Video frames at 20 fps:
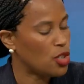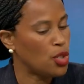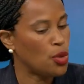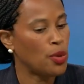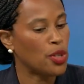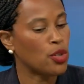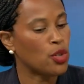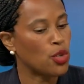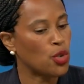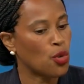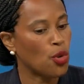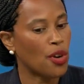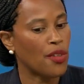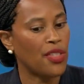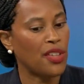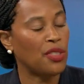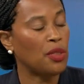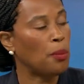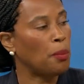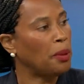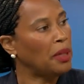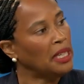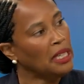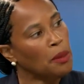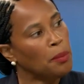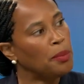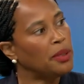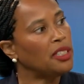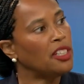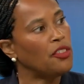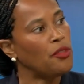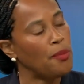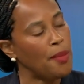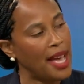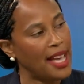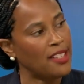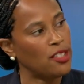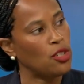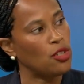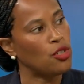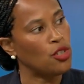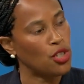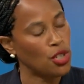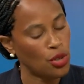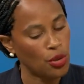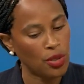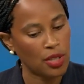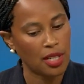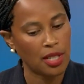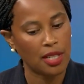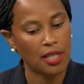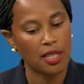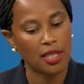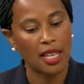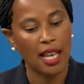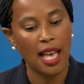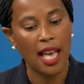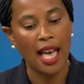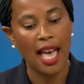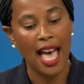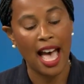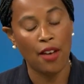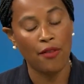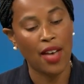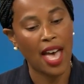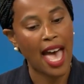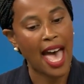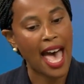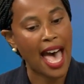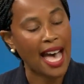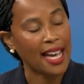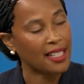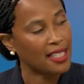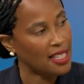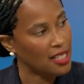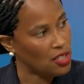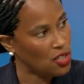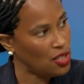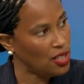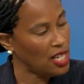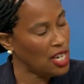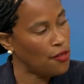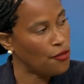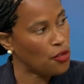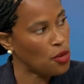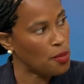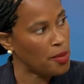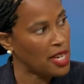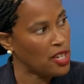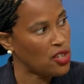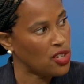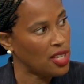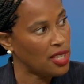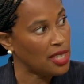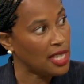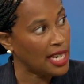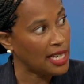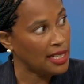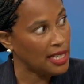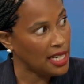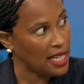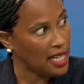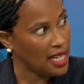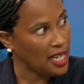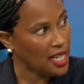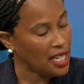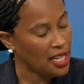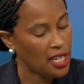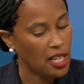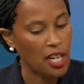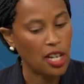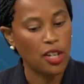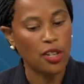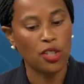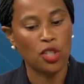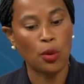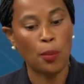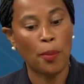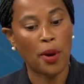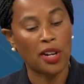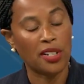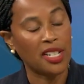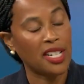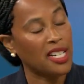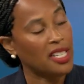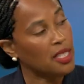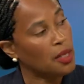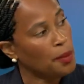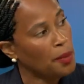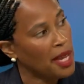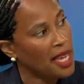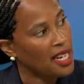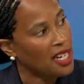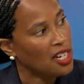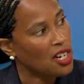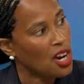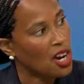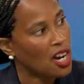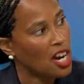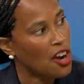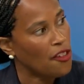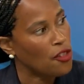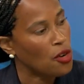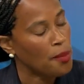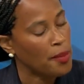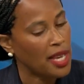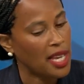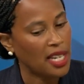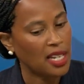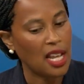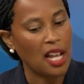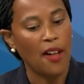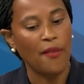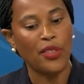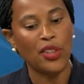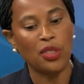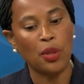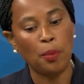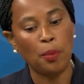to ensure that the people of Massachusetts have access to the information they need to participate in our government, that